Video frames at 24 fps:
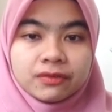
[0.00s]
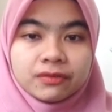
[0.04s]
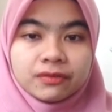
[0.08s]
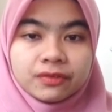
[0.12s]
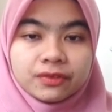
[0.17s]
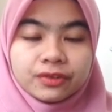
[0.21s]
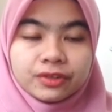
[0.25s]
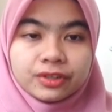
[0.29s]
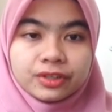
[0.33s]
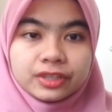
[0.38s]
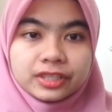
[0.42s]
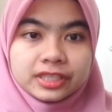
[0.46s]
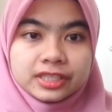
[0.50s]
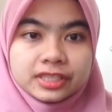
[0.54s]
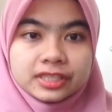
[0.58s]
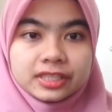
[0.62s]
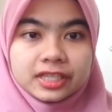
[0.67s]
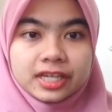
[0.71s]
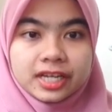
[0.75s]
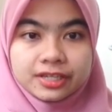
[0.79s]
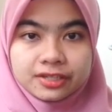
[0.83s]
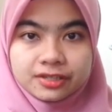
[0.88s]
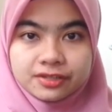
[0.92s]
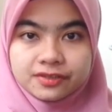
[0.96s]
for the
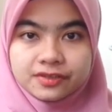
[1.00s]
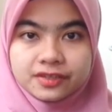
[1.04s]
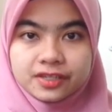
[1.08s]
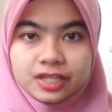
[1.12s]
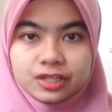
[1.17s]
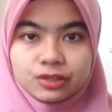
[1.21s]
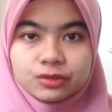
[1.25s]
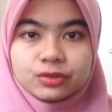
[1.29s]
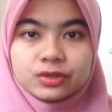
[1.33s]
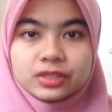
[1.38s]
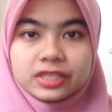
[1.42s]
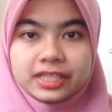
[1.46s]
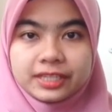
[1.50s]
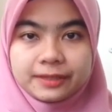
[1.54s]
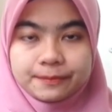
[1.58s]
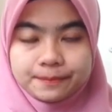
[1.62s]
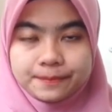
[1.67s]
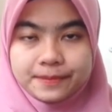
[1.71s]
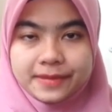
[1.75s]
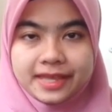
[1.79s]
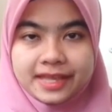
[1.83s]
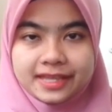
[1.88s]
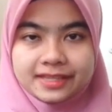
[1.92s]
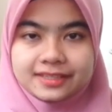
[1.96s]
hydrogel cooling
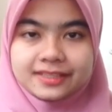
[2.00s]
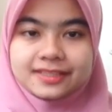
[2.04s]
patch.